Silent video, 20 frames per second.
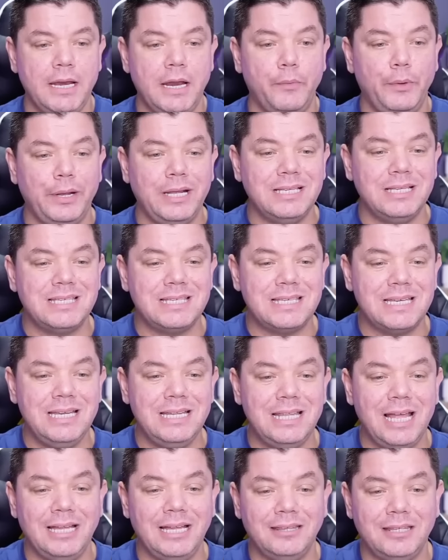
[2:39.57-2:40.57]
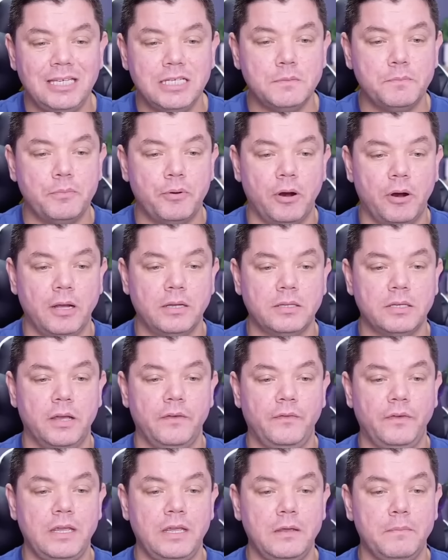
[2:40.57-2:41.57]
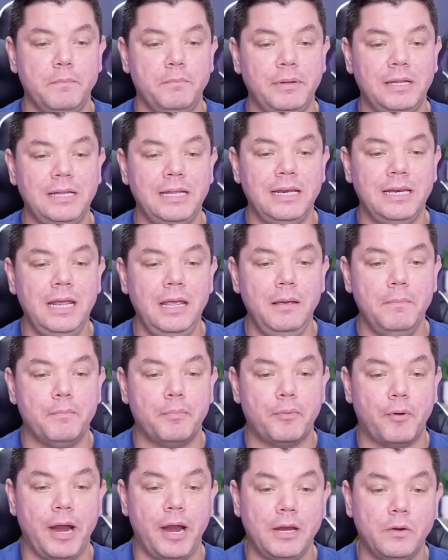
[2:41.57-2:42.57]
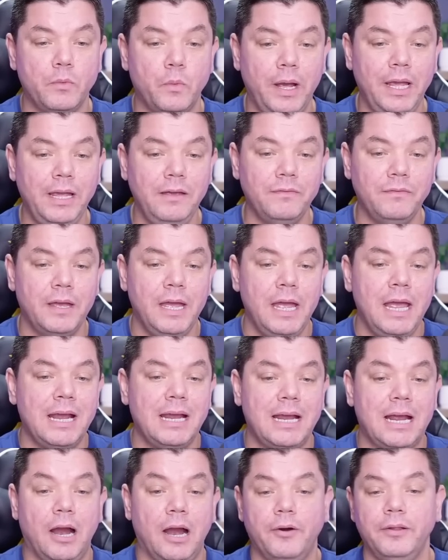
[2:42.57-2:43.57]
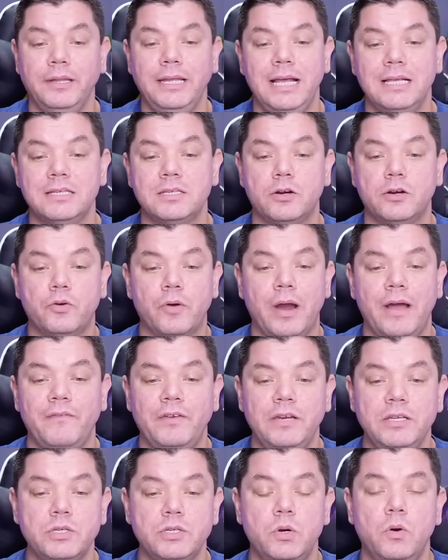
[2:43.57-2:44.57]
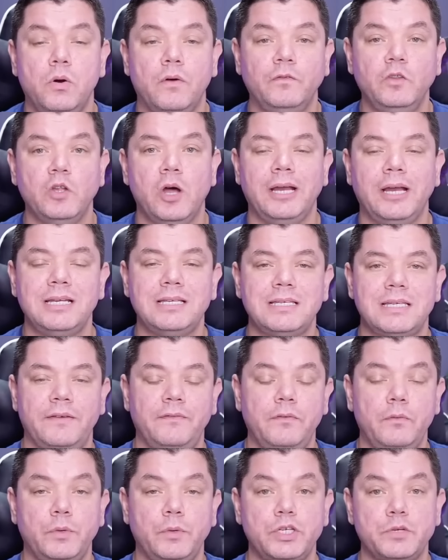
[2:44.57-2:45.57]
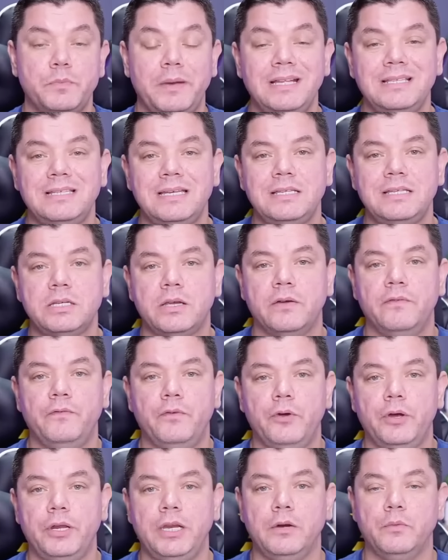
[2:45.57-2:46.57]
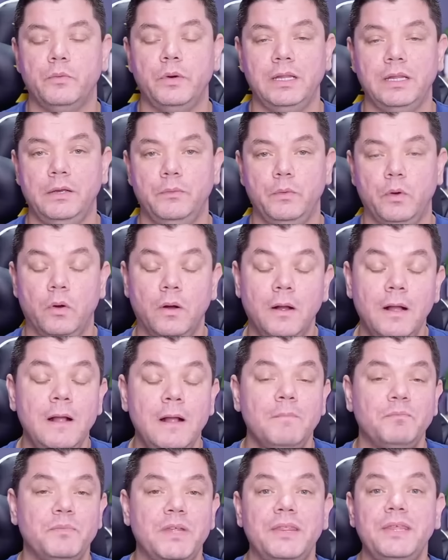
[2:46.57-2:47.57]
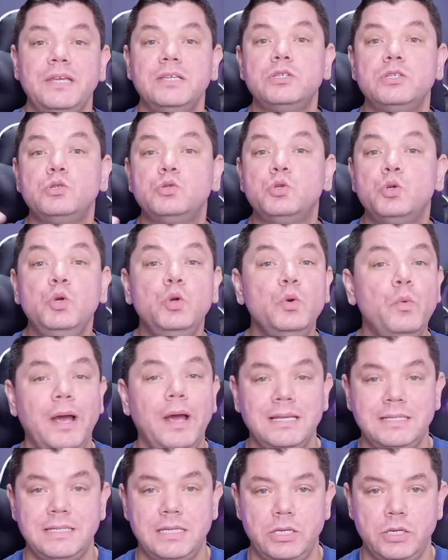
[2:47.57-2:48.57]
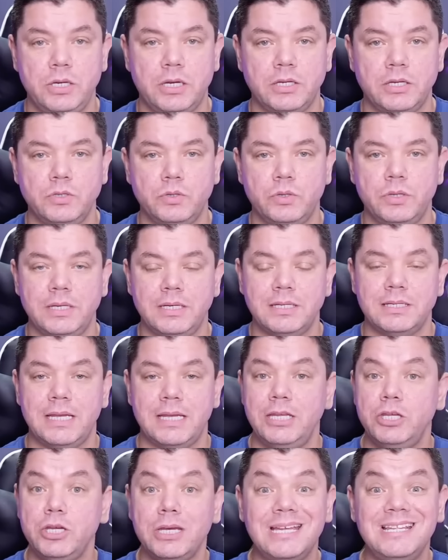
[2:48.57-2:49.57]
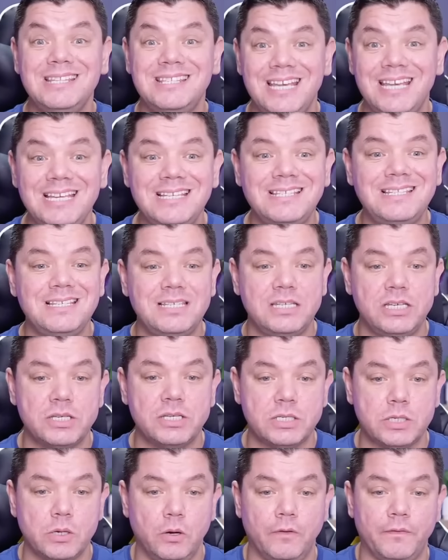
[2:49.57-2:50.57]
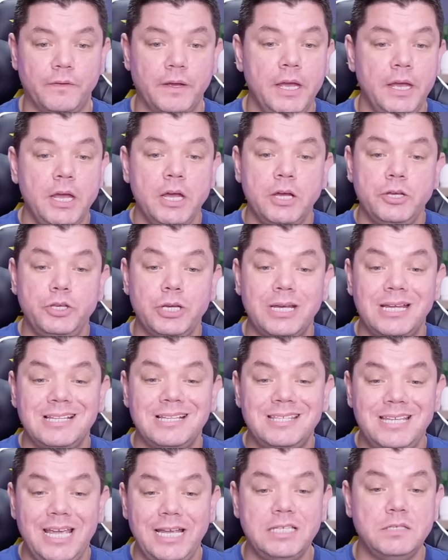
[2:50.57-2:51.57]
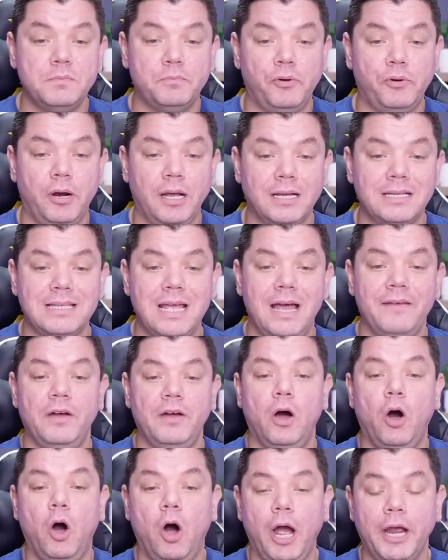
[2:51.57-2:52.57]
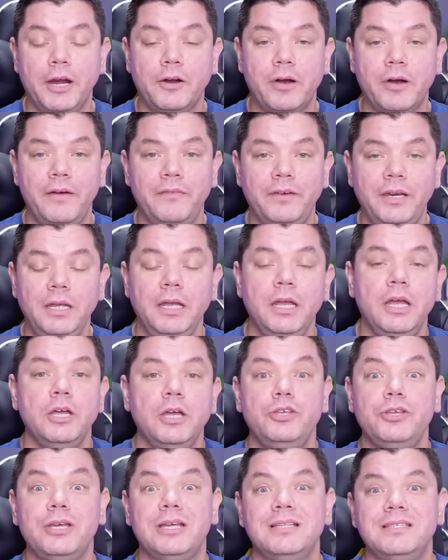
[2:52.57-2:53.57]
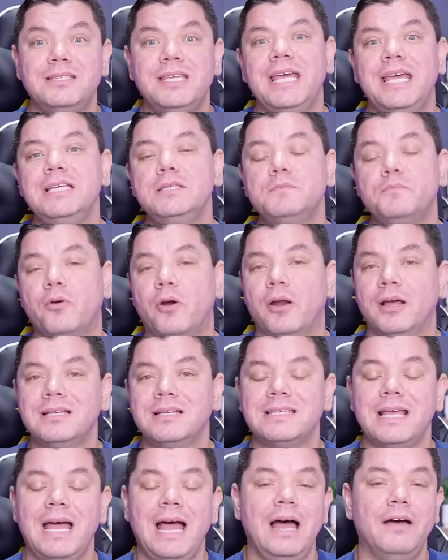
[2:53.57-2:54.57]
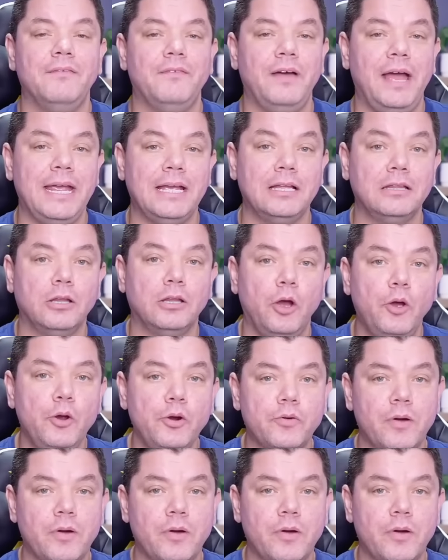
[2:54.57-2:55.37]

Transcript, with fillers: Now we can see that this product over here, Billionaire Brainwave, currently has a gravity score of ninety-seven, which means it's converting really well. Now there's two ways that you can do this, and you can test this yourself. You can test products that have a high gravity, you can test products that have a low